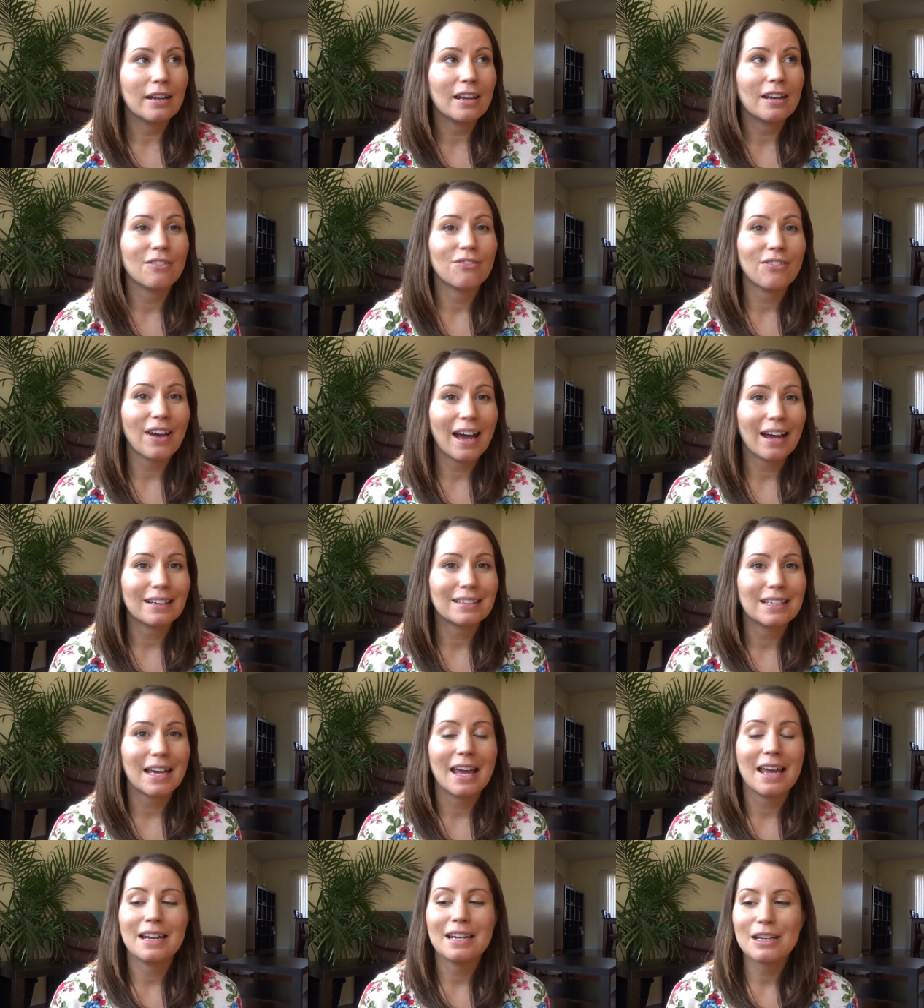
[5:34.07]
In fact,
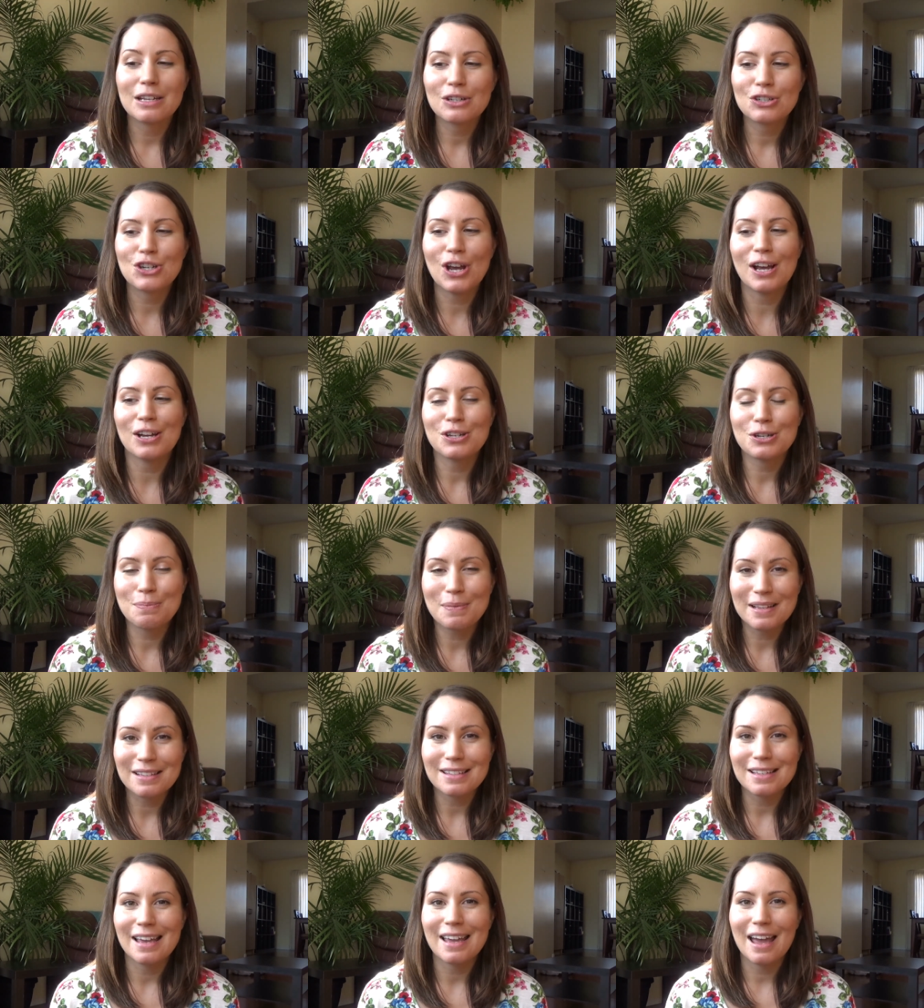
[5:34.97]
any
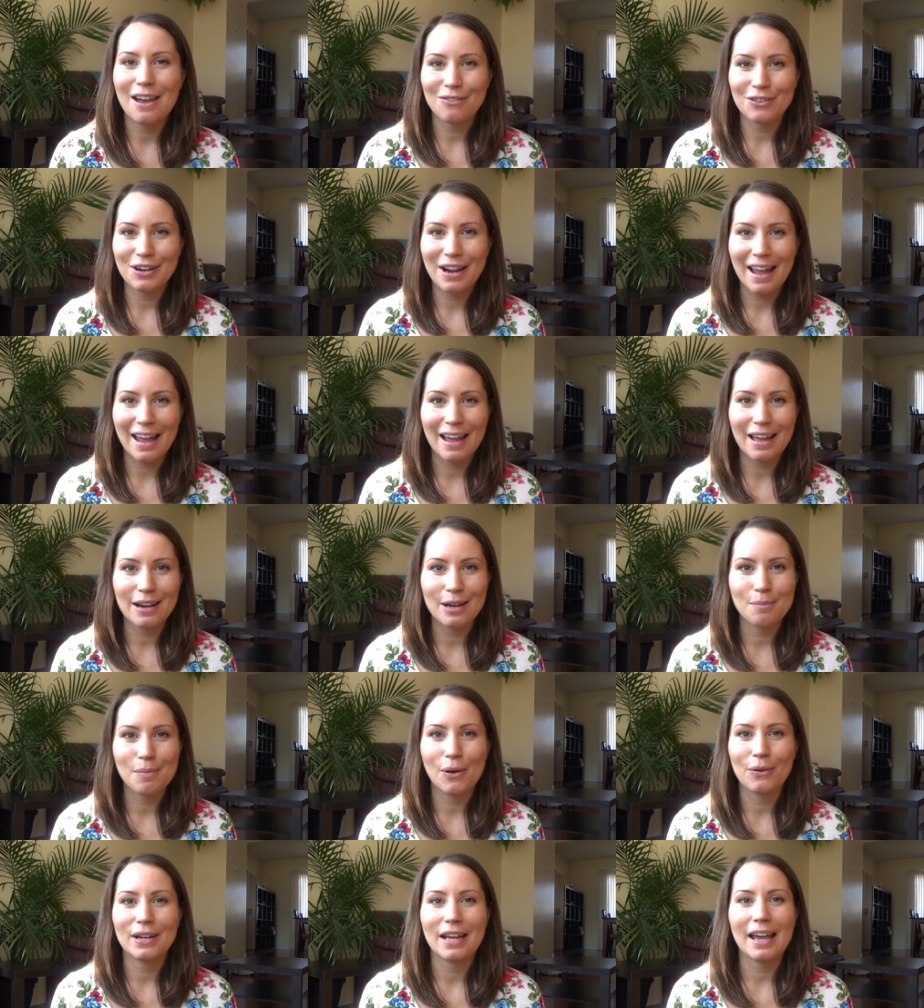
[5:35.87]
judgments I ever had
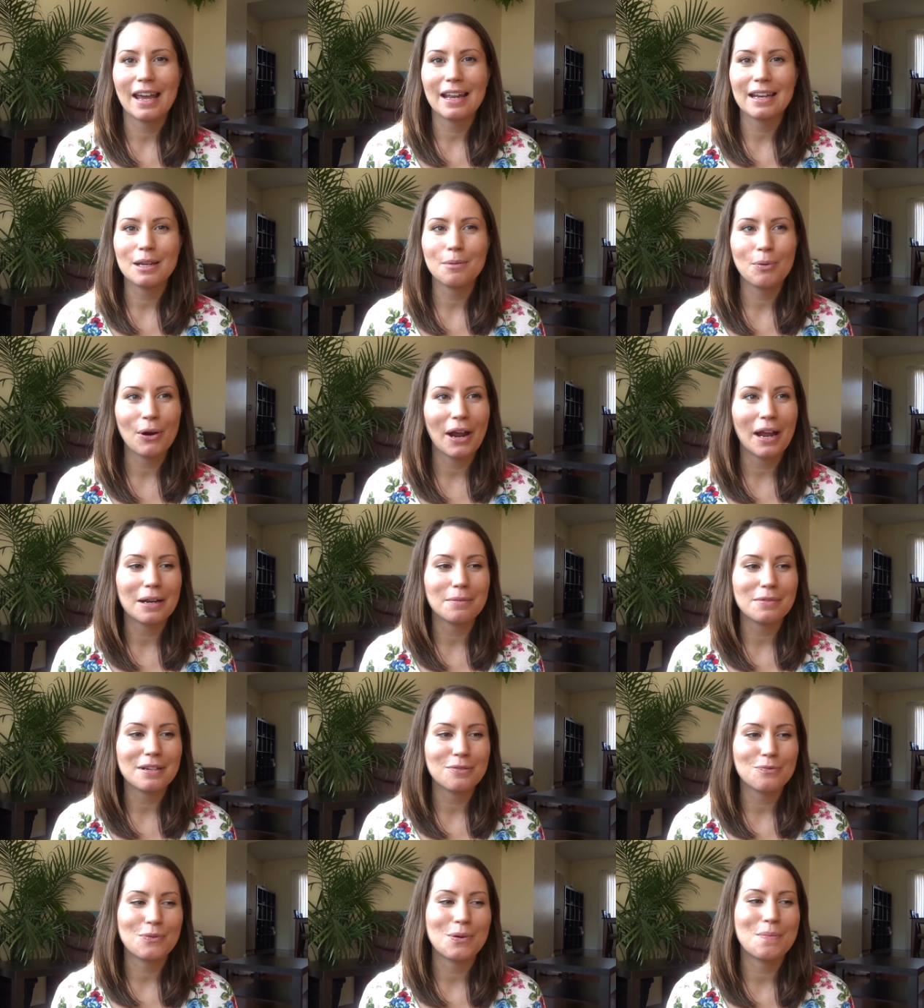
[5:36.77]
about any
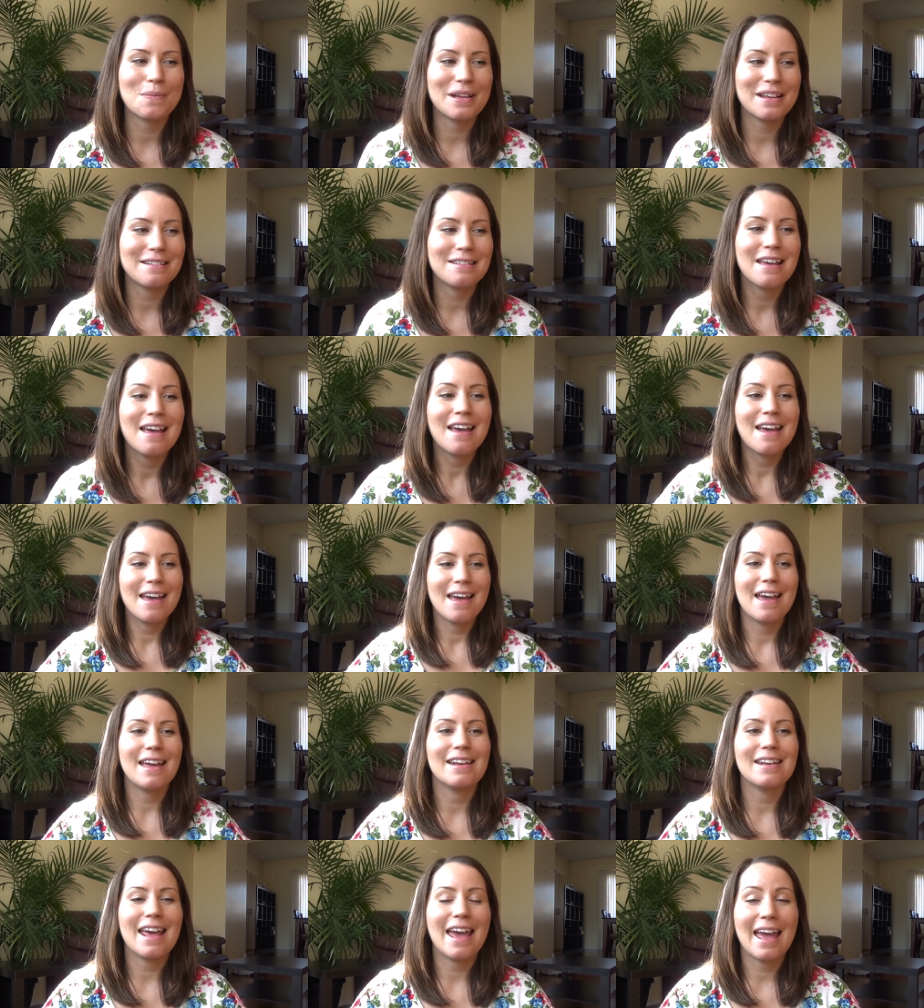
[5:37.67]
pregnant woman
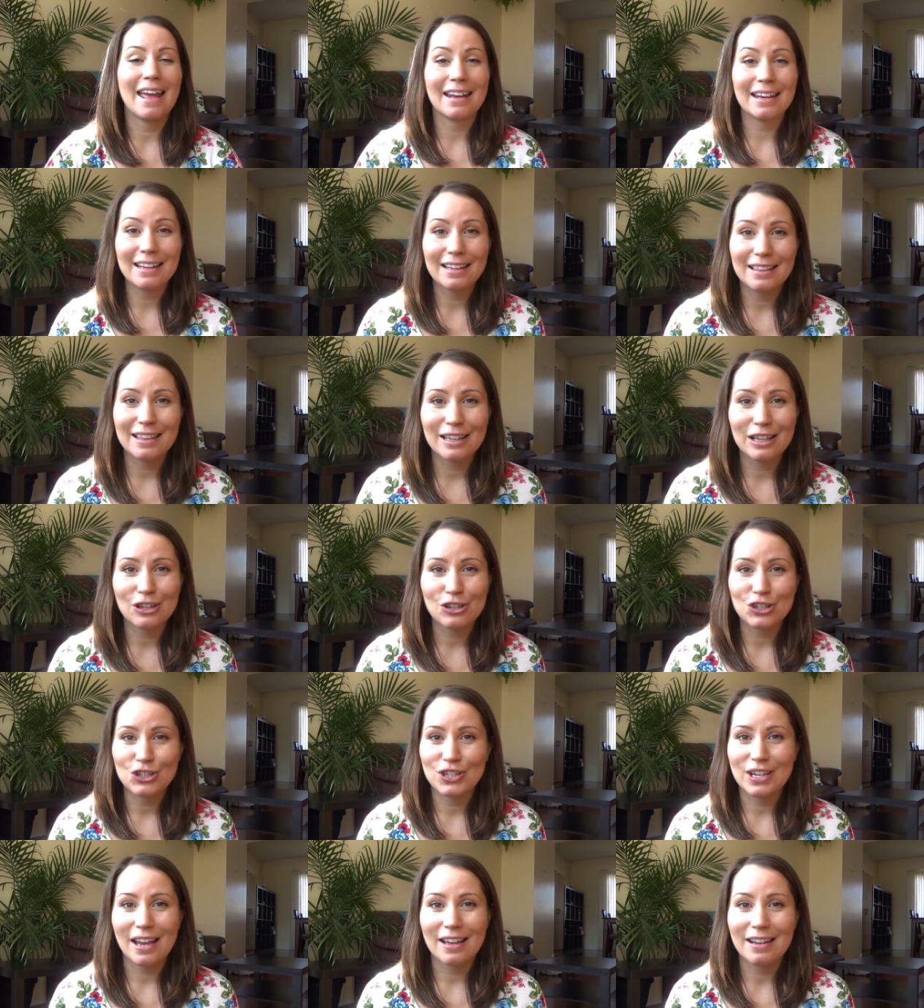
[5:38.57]
and anything
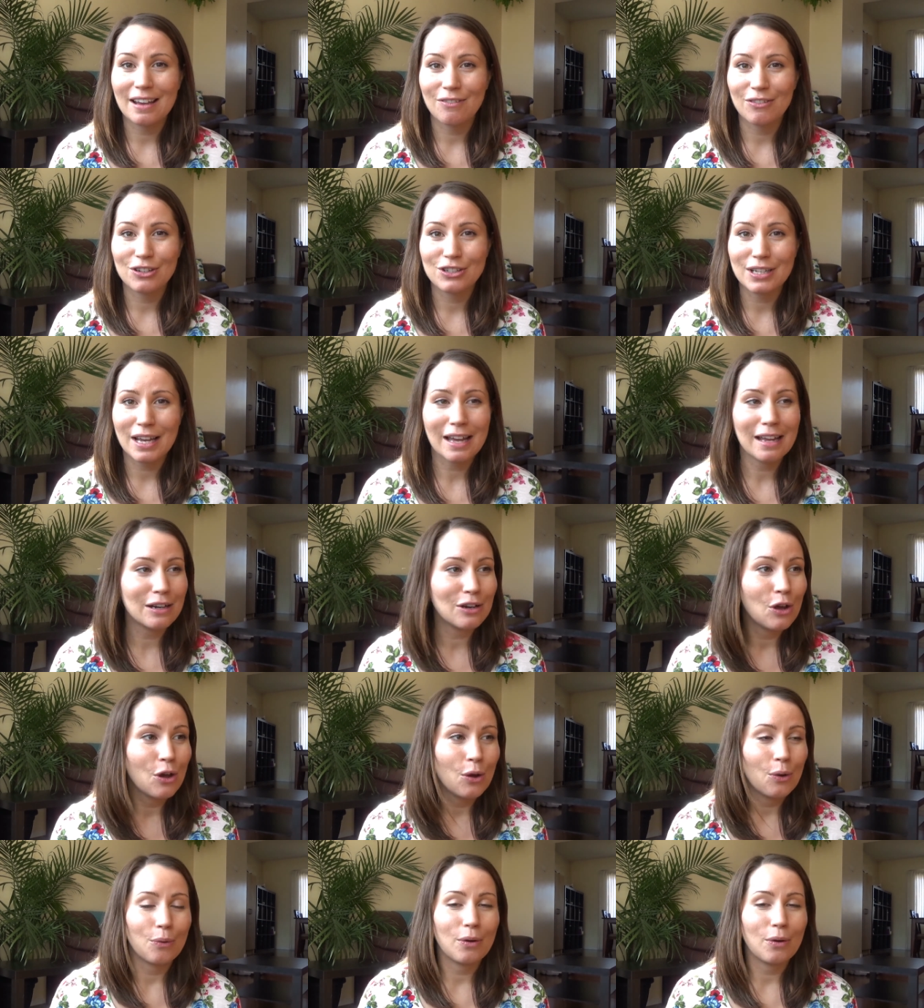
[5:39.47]
she had ever done,